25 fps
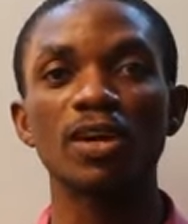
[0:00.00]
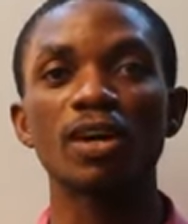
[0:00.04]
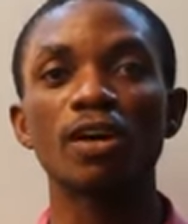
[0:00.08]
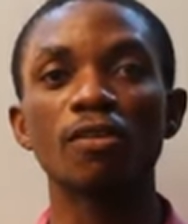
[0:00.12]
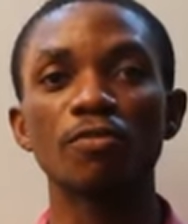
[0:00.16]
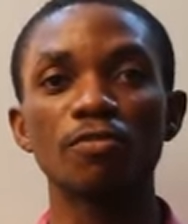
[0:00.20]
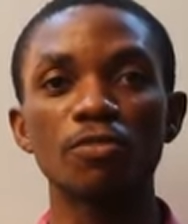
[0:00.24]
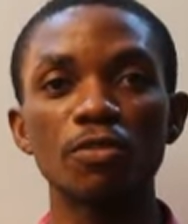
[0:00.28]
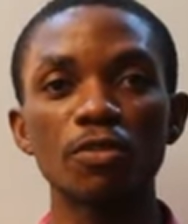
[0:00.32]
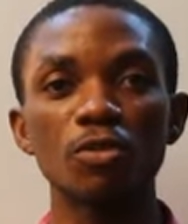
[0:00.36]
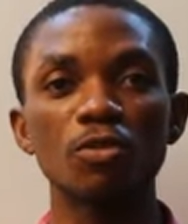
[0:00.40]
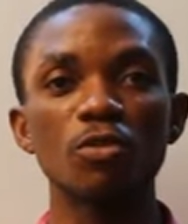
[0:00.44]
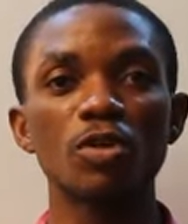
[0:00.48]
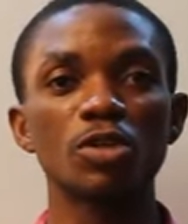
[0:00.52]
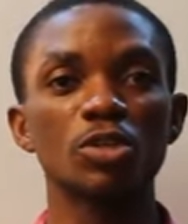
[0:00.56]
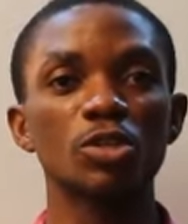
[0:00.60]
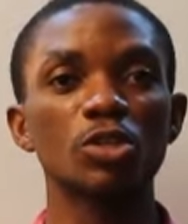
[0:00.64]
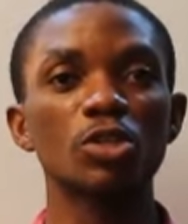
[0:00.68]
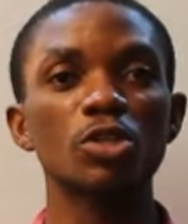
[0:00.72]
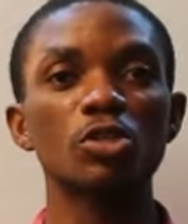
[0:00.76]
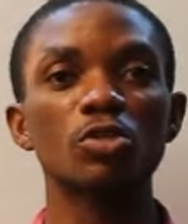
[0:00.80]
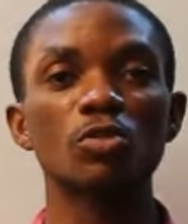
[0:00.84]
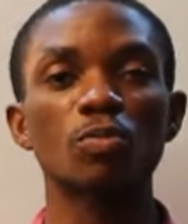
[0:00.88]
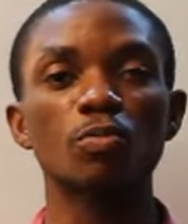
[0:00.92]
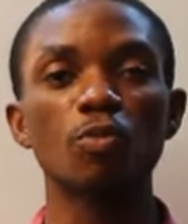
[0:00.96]
A few
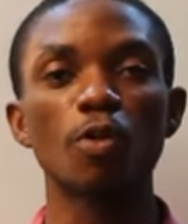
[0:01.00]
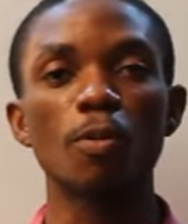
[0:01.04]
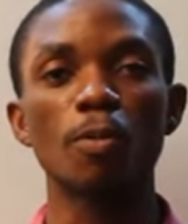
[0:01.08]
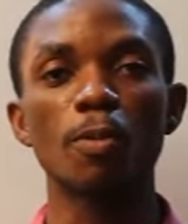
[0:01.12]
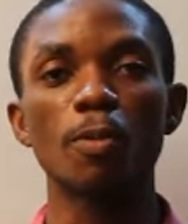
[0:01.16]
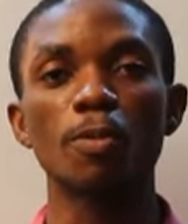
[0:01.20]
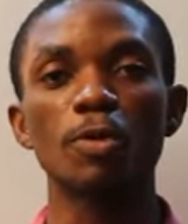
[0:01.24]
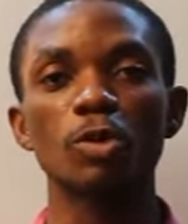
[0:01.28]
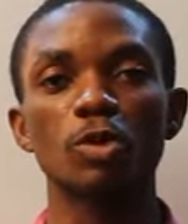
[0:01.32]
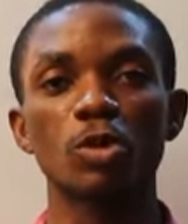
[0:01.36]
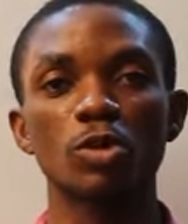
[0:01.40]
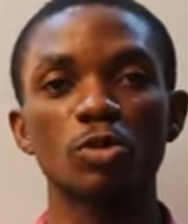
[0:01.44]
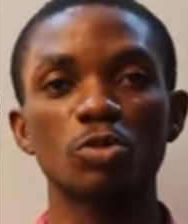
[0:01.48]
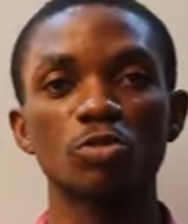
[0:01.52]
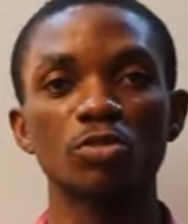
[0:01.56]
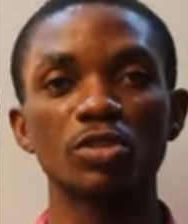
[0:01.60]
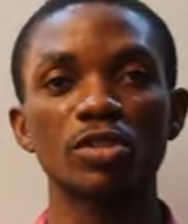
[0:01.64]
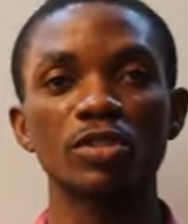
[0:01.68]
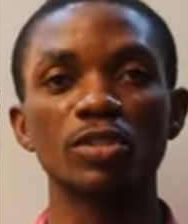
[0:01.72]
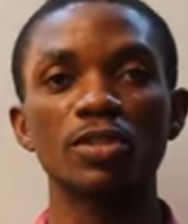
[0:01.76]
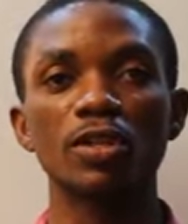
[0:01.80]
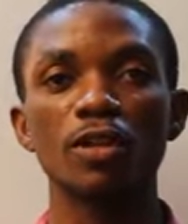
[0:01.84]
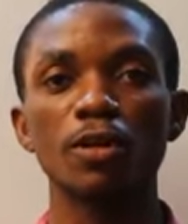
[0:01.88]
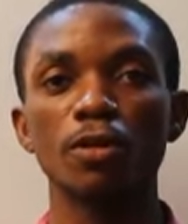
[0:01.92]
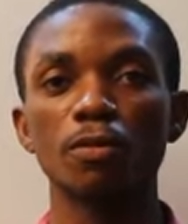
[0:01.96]
questions will pop up on your
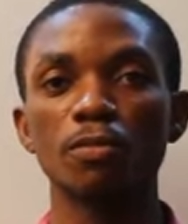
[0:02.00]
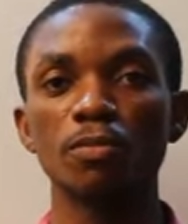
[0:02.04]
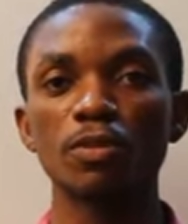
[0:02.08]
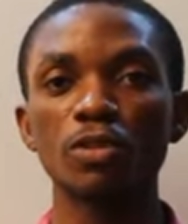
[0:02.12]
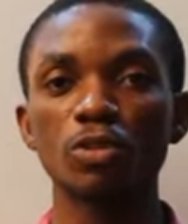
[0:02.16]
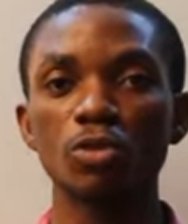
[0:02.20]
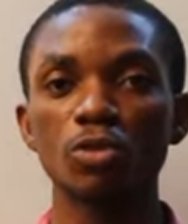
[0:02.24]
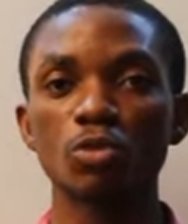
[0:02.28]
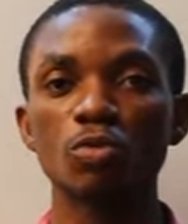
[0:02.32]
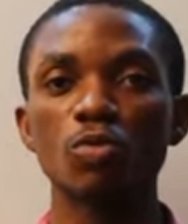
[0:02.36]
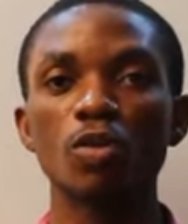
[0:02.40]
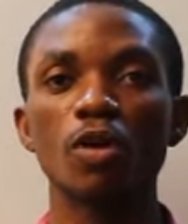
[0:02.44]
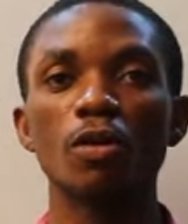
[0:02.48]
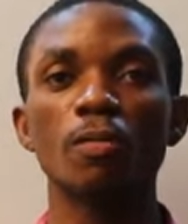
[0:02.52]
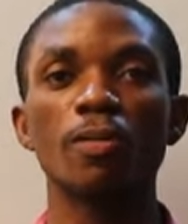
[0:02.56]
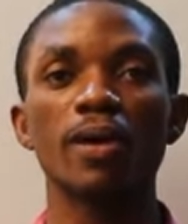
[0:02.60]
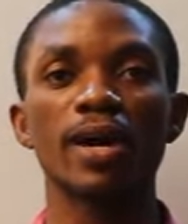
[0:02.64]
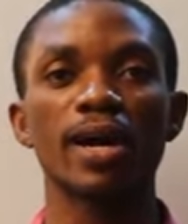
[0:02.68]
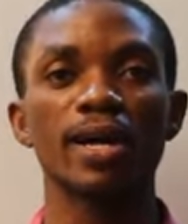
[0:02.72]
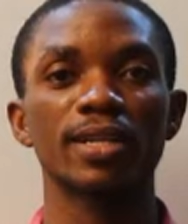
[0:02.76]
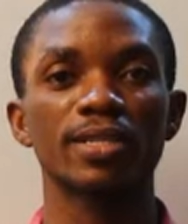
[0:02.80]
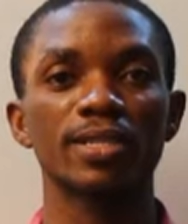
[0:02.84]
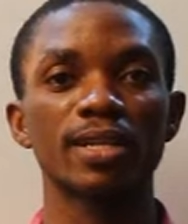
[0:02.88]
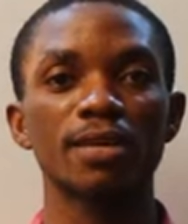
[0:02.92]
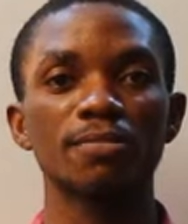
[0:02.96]
screen. Please do well
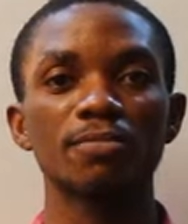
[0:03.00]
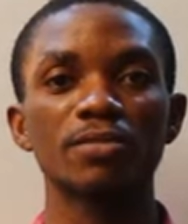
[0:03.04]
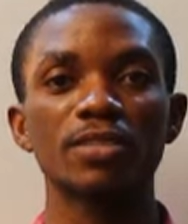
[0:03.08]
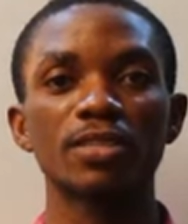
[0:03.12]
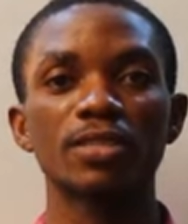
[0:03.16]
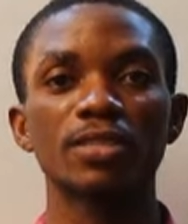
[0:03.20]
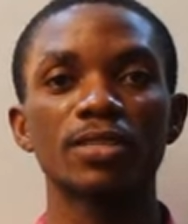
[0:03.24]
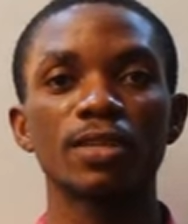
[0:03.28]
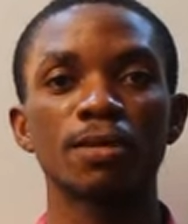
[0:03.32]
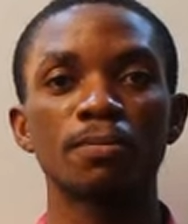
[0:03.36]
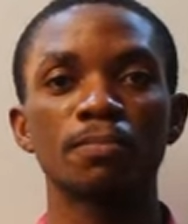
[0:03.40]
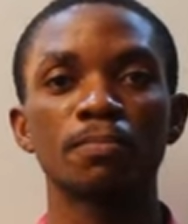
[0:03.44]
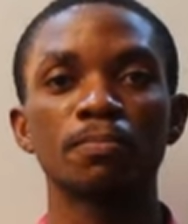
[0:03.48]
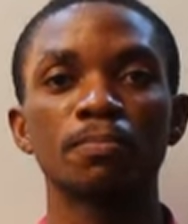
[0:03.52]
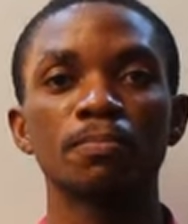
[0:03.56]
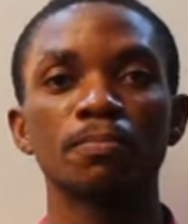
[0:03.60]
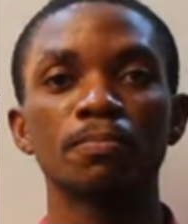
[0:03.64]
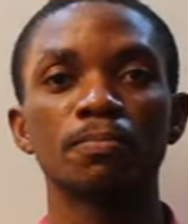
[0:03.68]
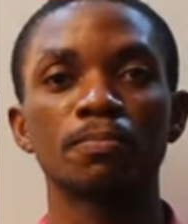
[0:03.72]
by attempting them.